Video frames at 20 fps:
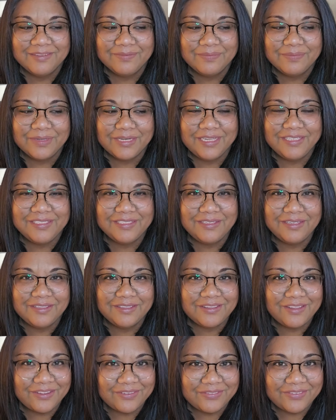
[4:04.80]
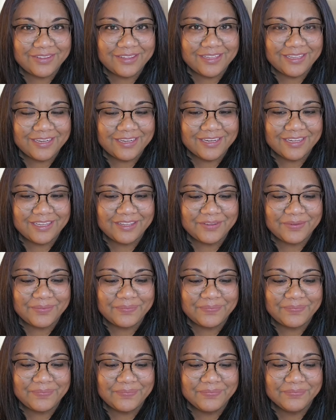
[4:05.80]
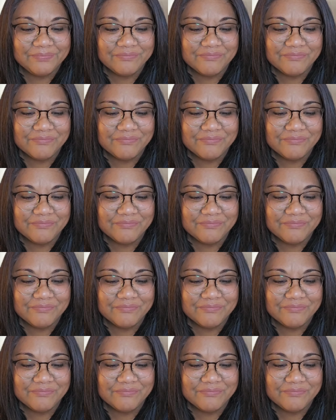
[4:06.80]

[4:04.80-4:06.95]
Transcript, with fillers: but I didn't love it. Um,